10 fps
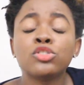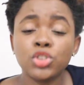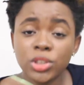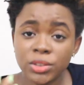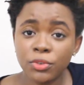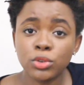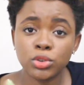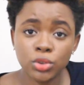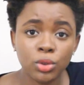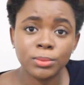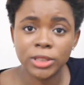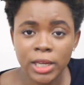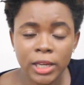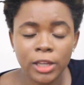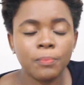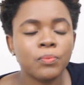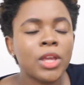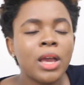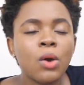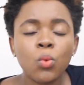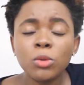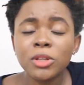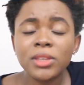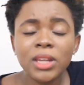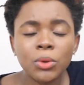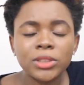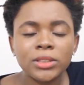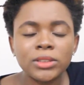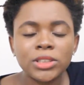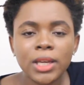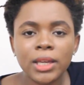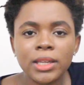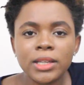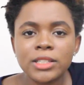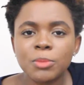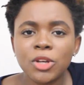Just for some time. One more thing I wanted to share is,